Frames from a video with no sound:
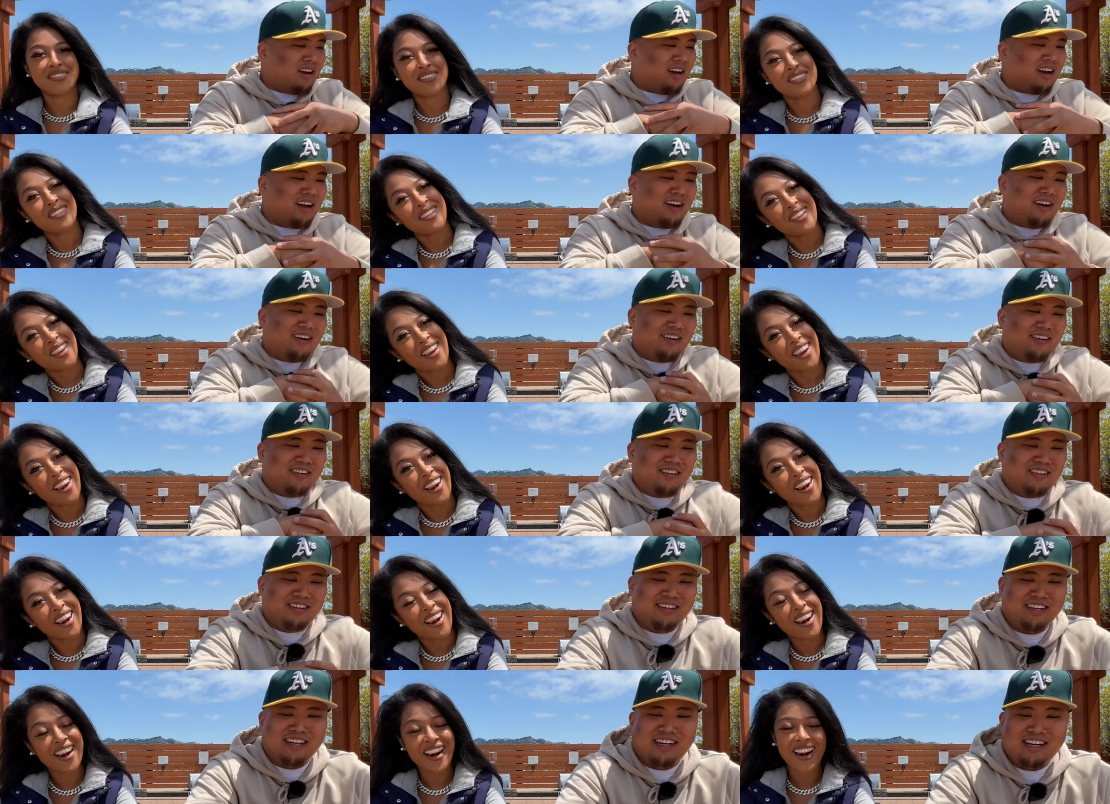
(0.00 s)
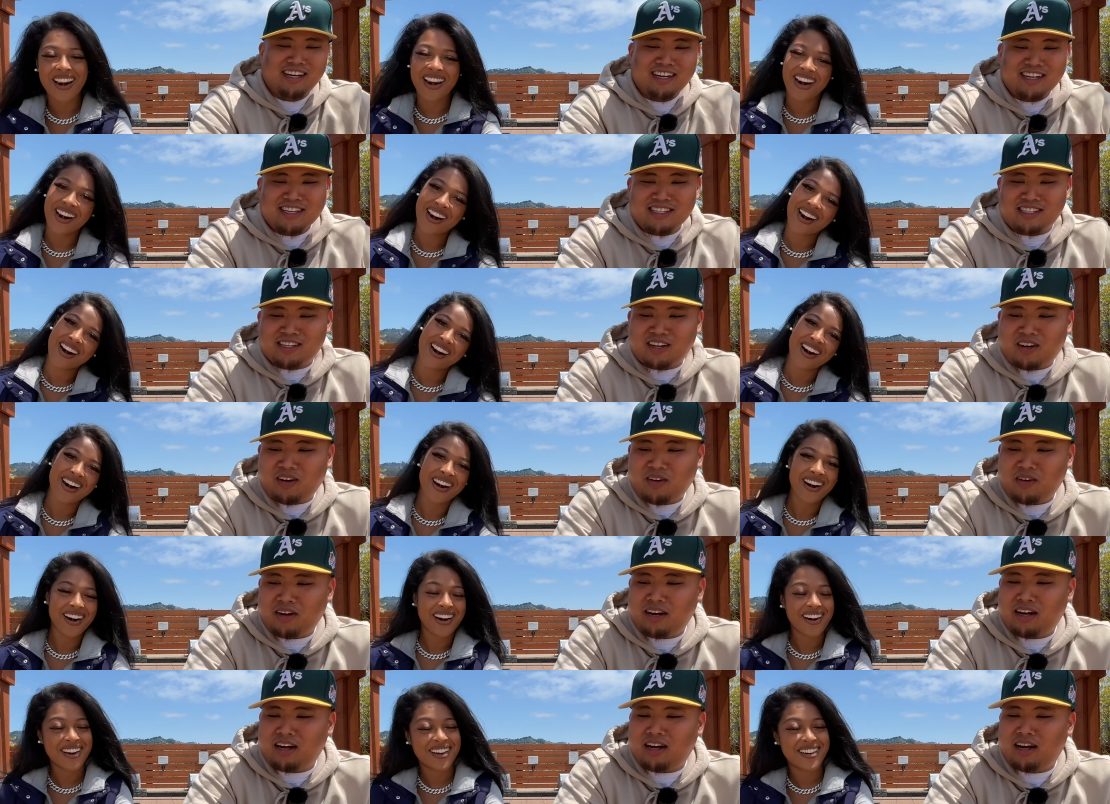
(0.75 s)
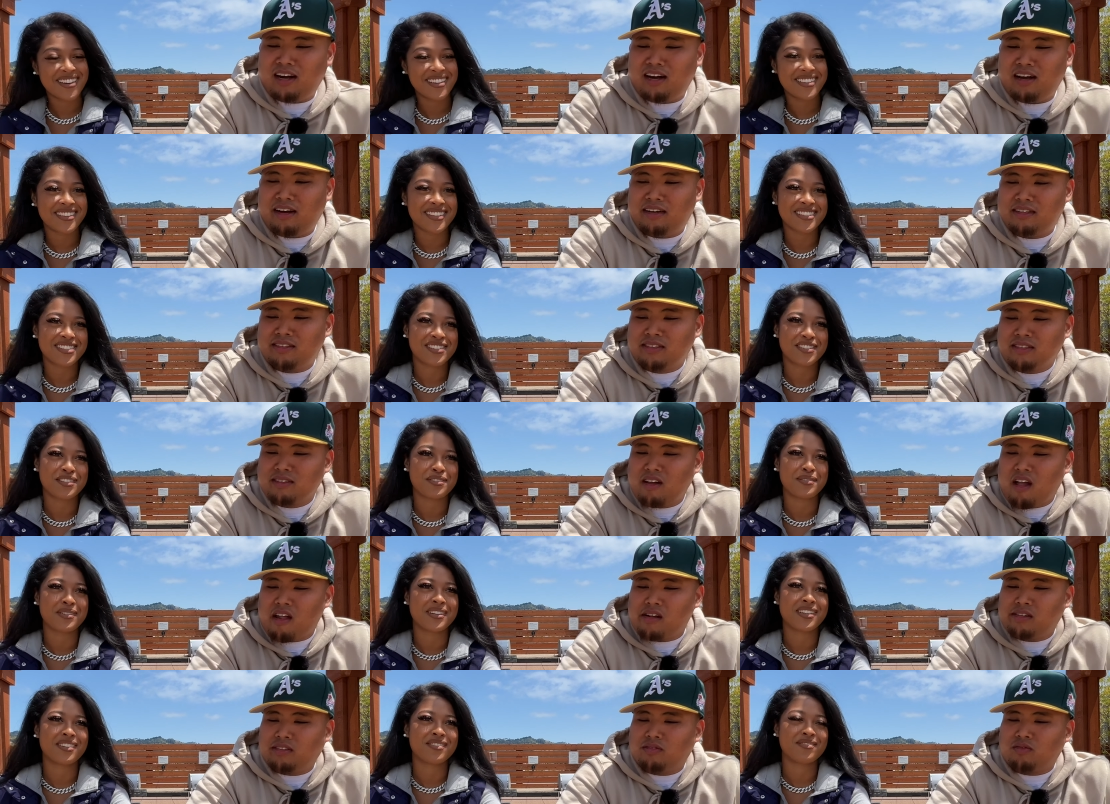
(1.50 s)
Speaker 1: now. so. uh Let's
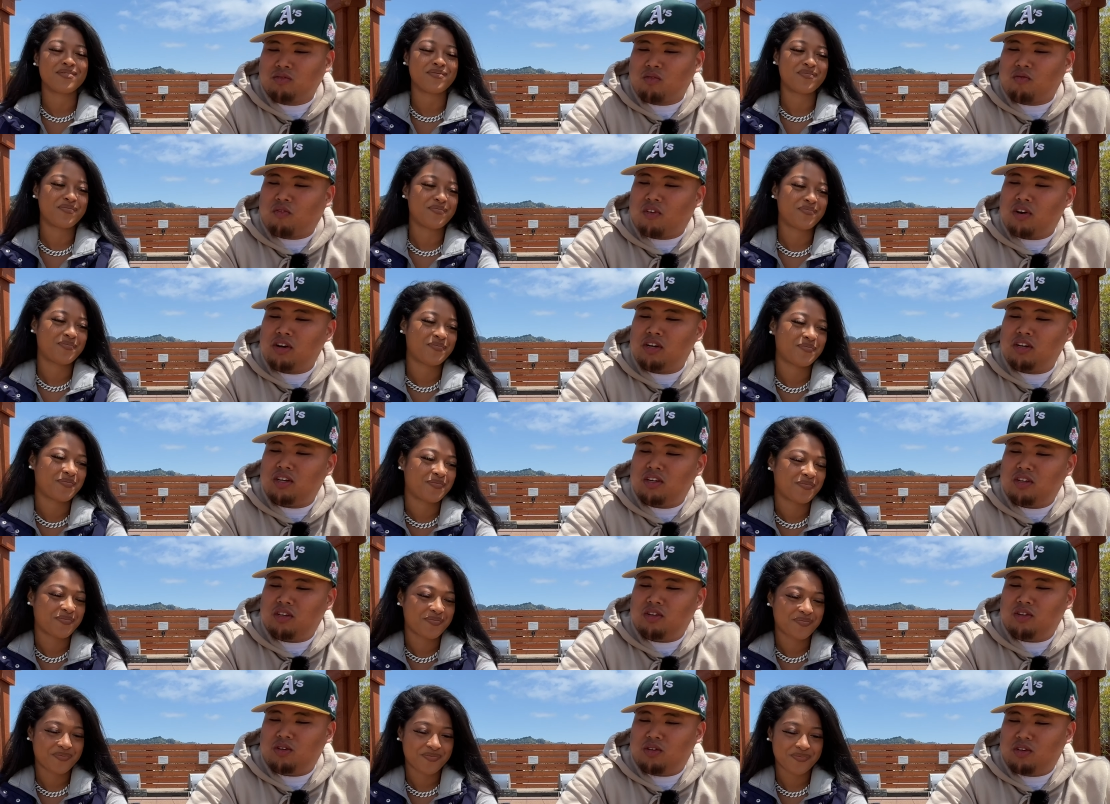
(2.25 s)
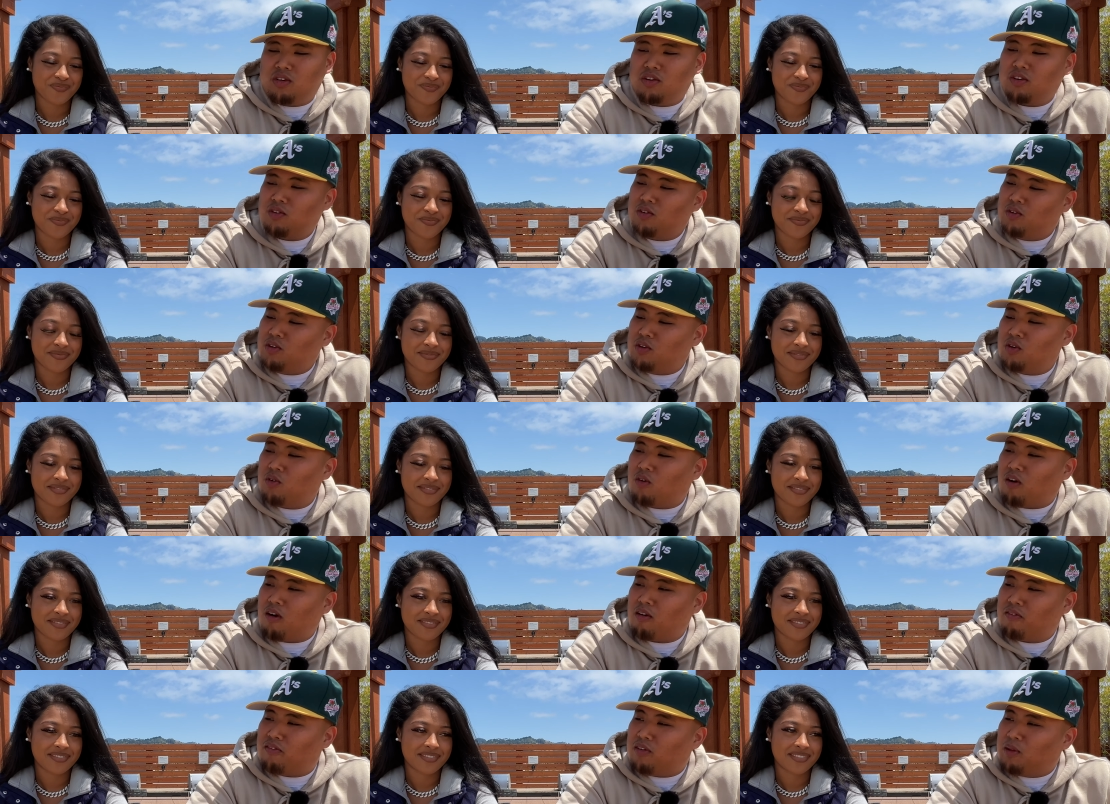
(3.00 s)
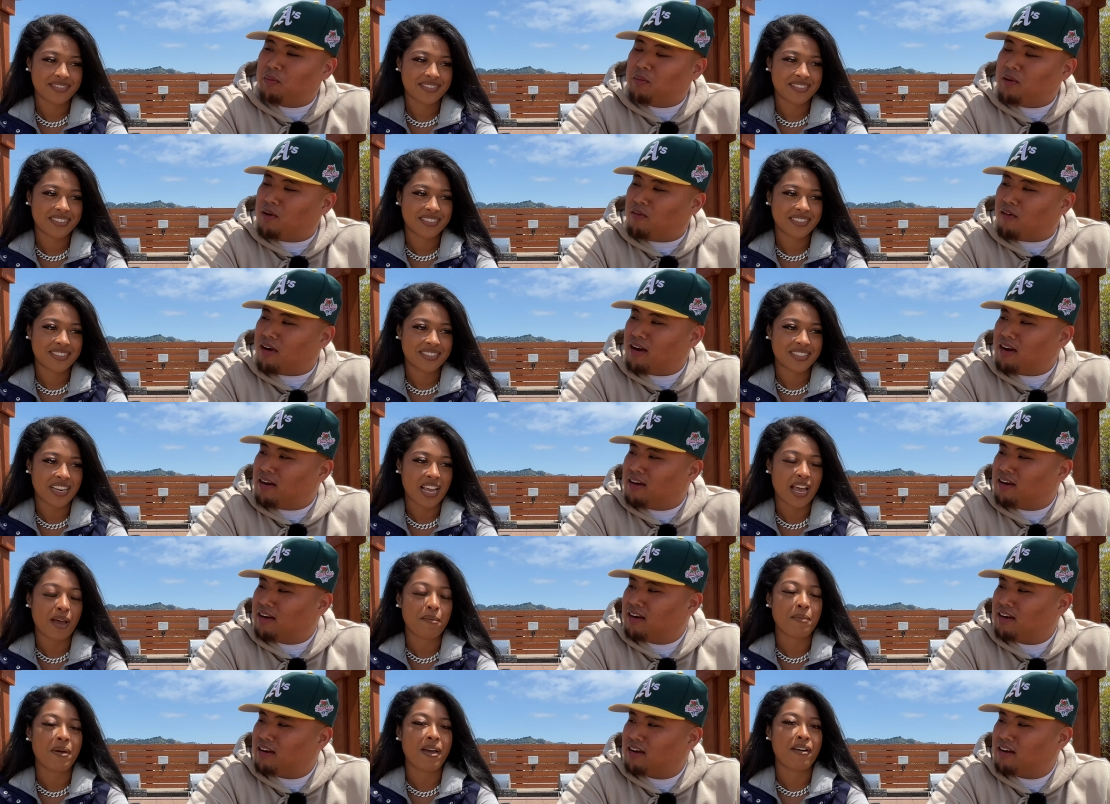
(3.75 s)
do it. First, you you are Filipino, right?
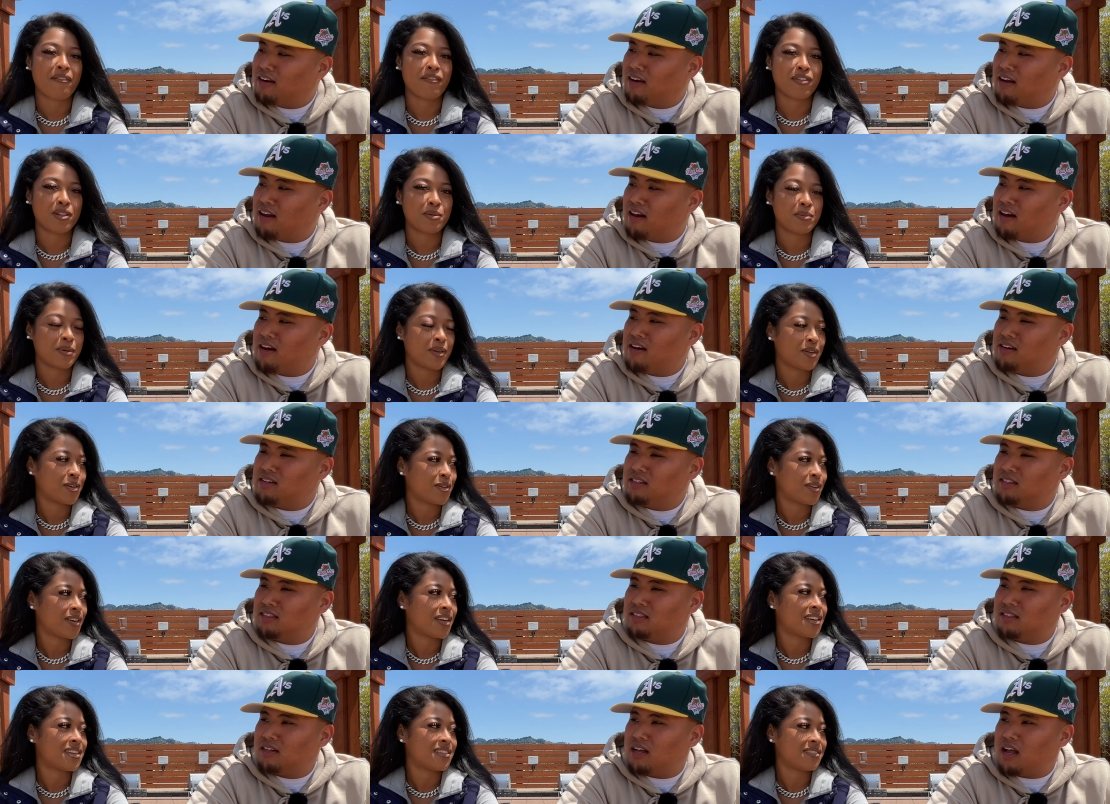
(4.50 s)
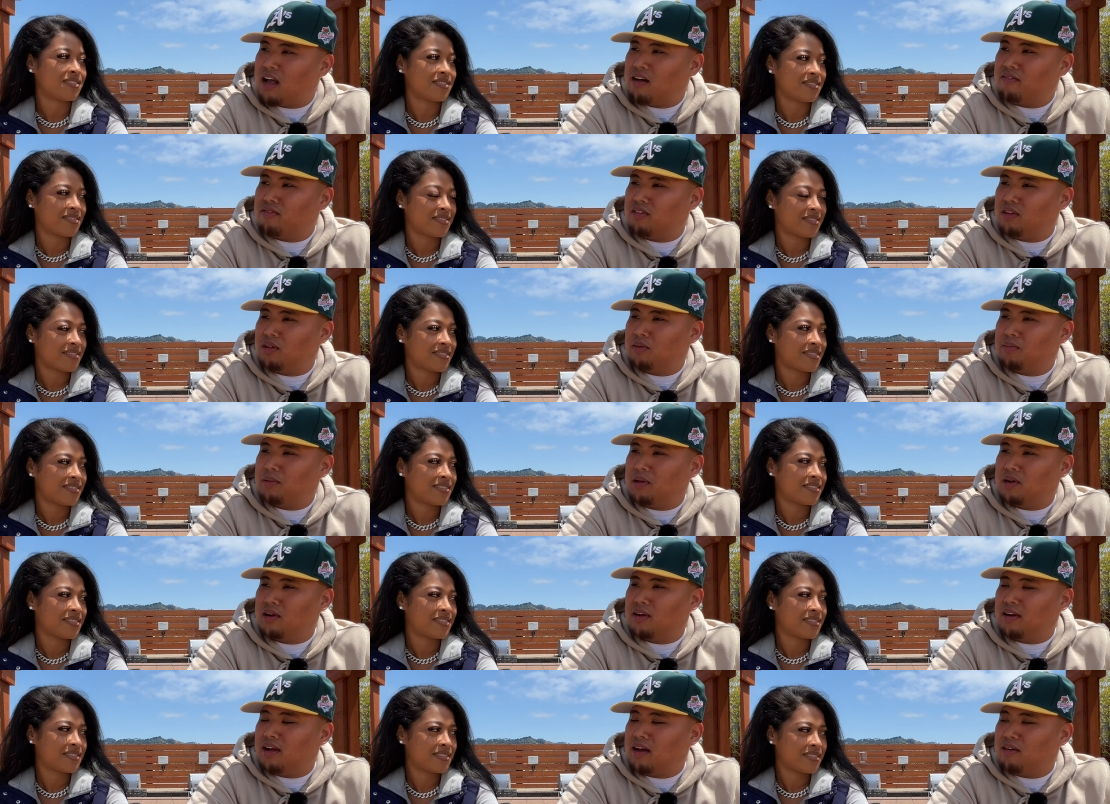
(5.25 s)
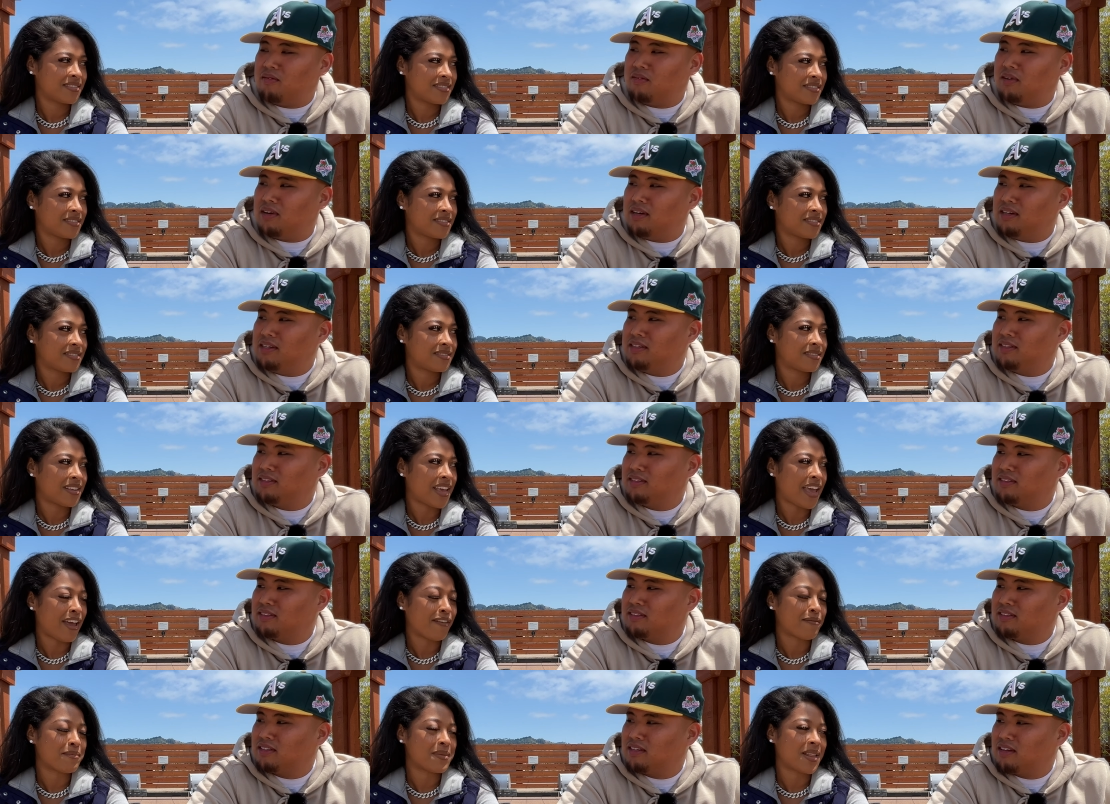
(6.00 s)
I'm half Filipino. Yeah. Half Filipino and half what?
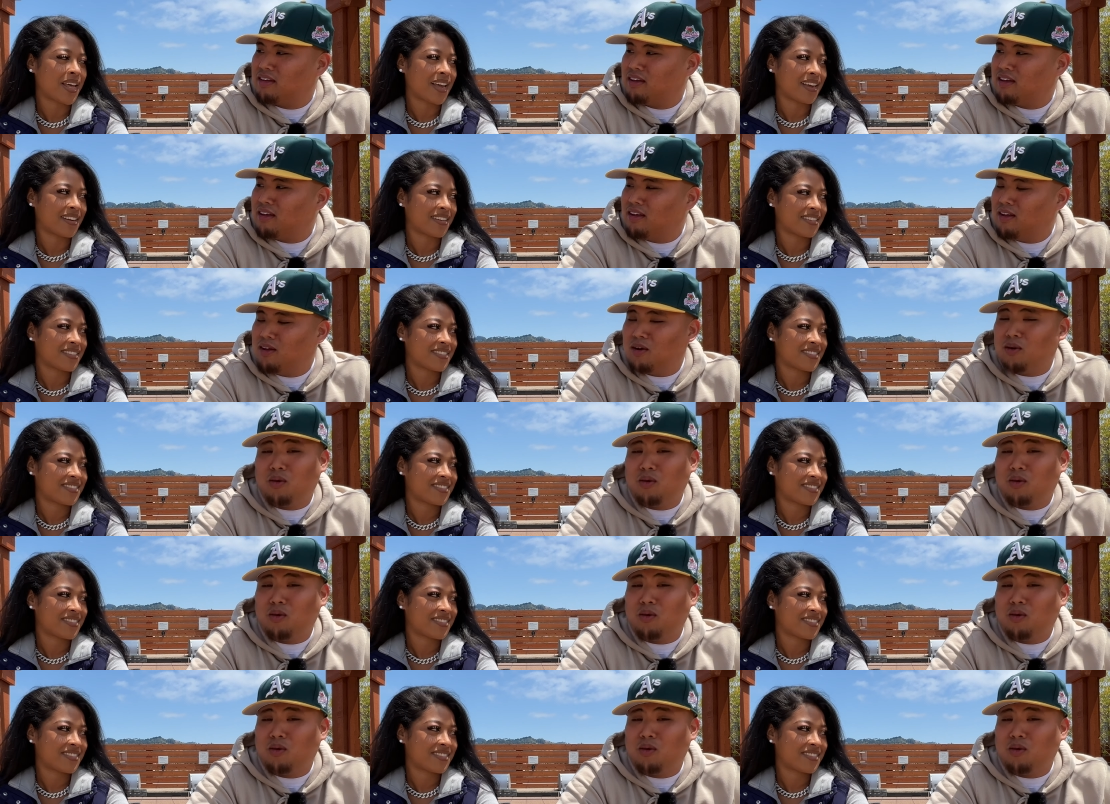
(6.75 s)
Half black.